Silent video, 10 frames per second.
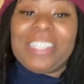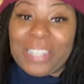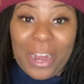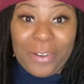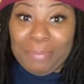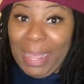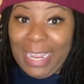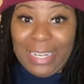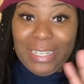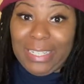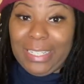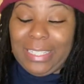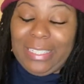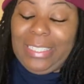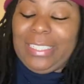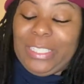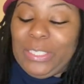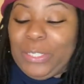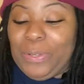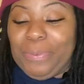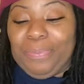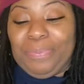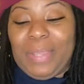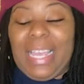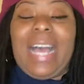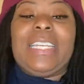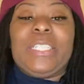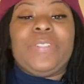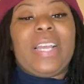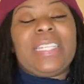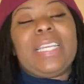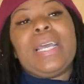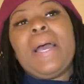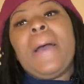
sorry, my ADD kicked in, so got distracted.